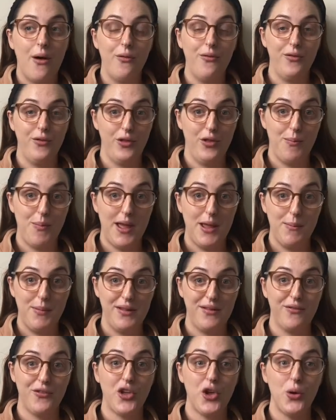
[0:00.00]
for the
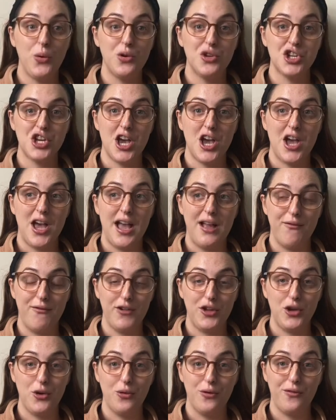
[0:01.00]
baby's future and
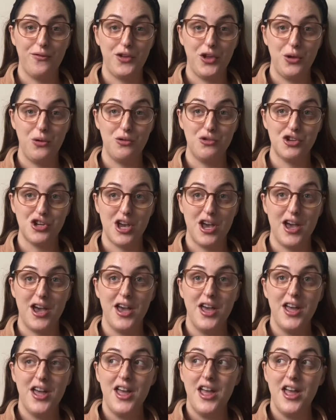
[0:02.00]
for your future,